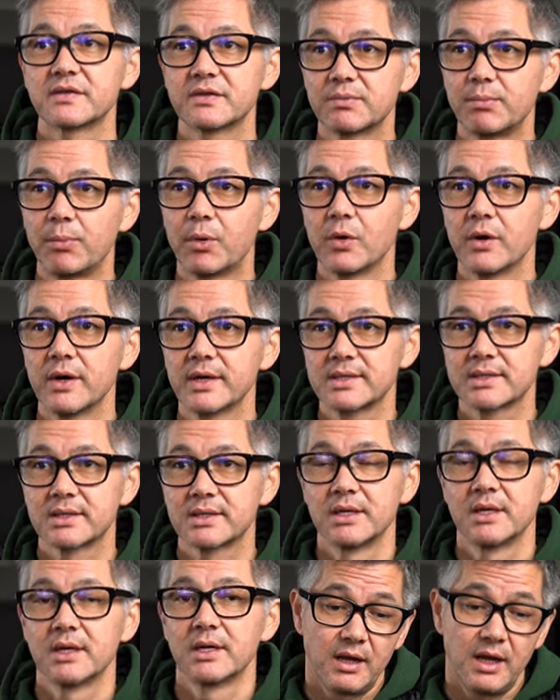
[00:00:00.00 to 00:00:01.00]

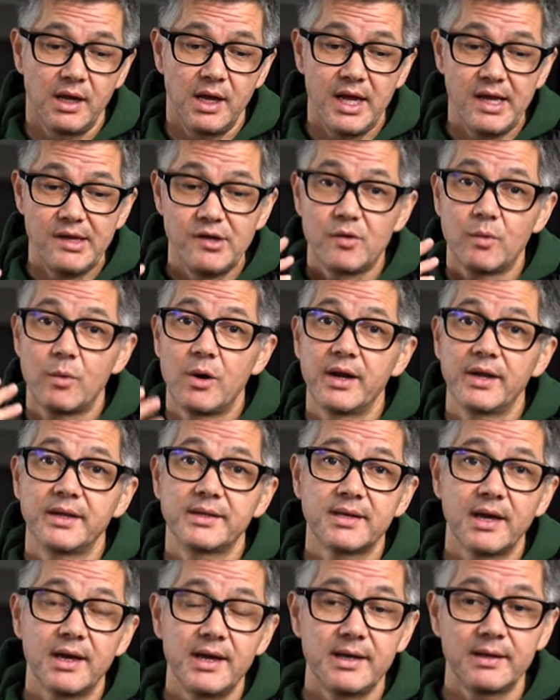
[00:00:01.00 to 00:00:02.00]
sports and you'll want it
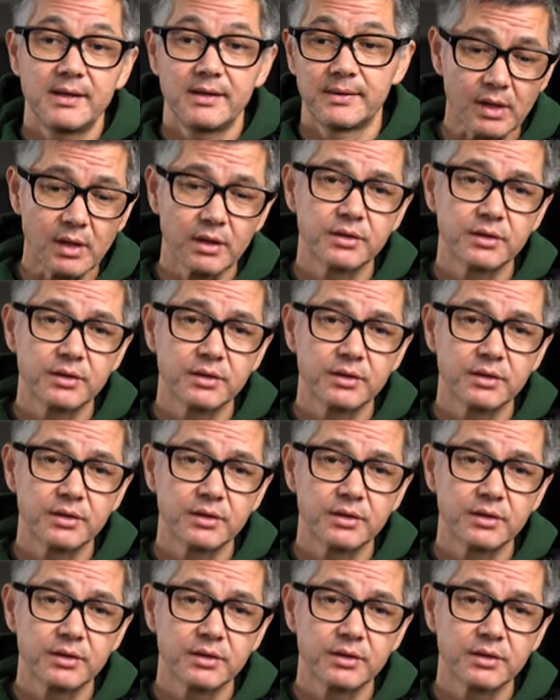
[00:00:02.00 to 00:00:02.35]
tight.